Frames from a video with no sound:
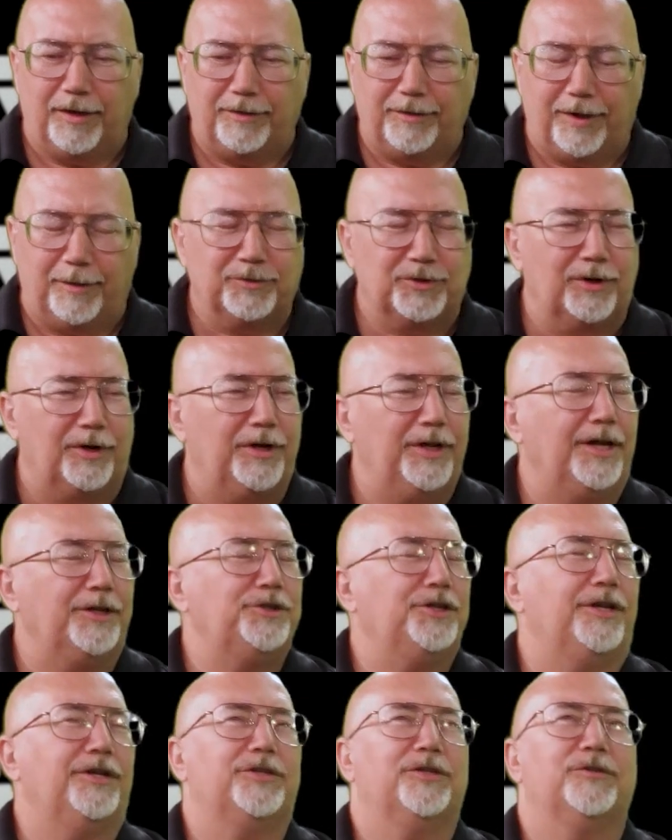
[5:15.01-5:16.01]
no, I'm sorry, not
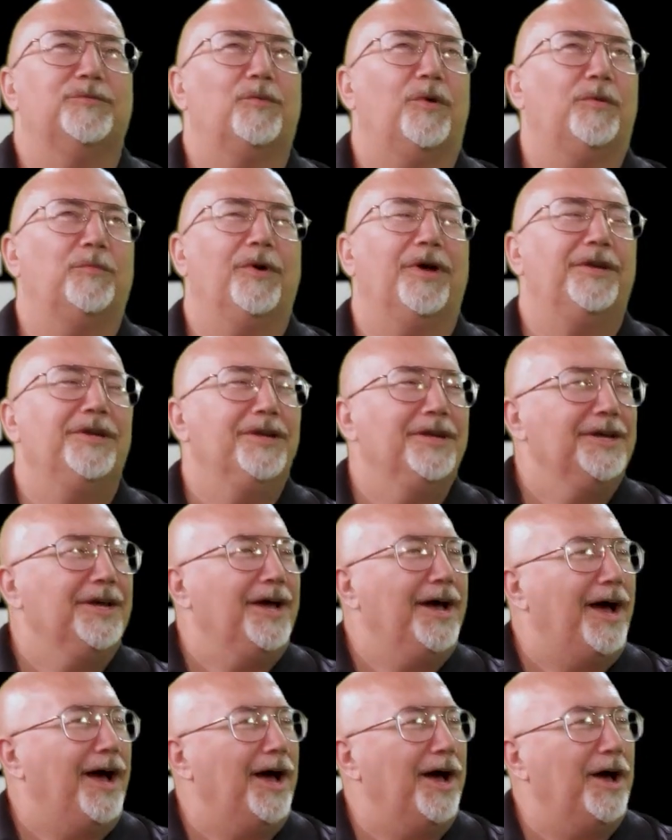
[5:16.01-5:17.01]
Genesis 1 1. Well,
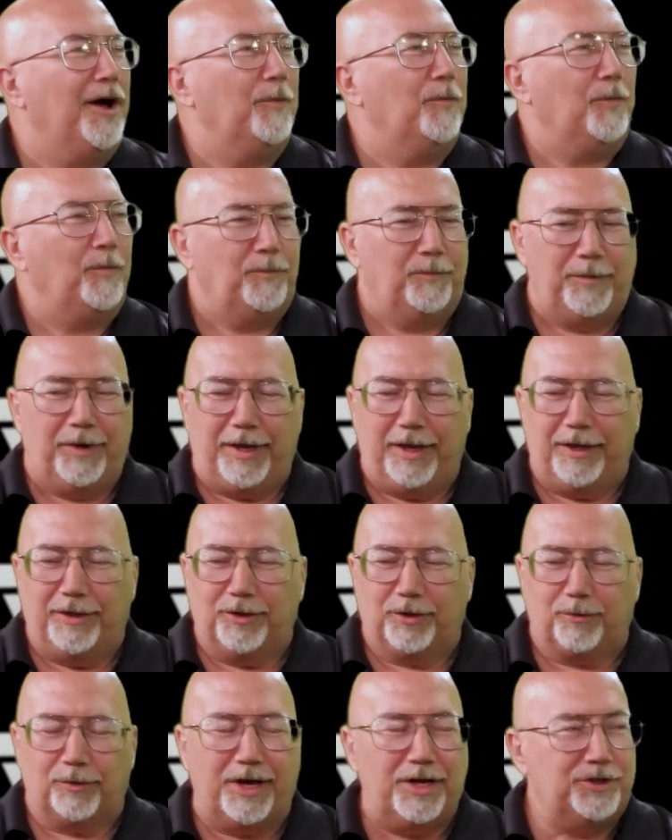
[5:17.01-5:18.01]
no, um, when it says. In the
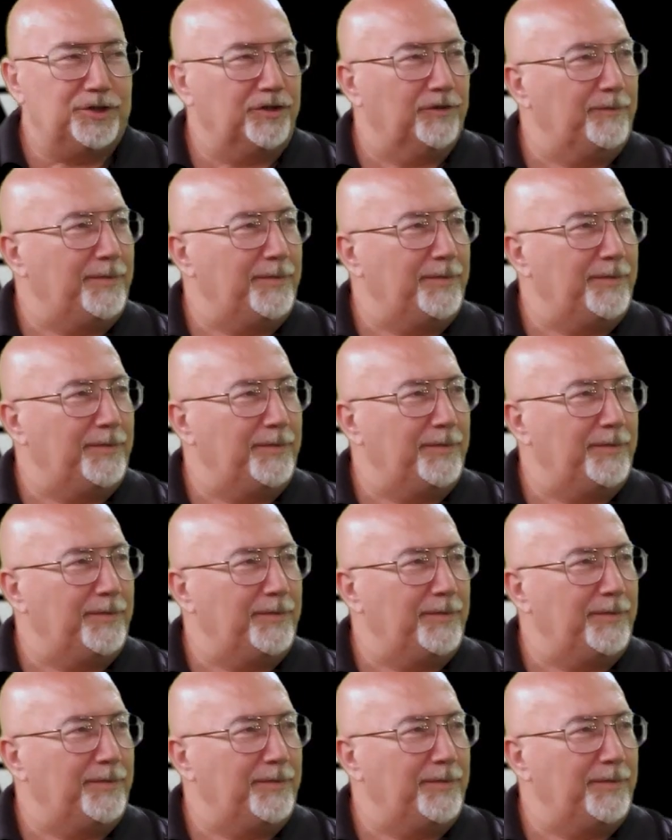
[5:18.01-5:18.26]
creation God, of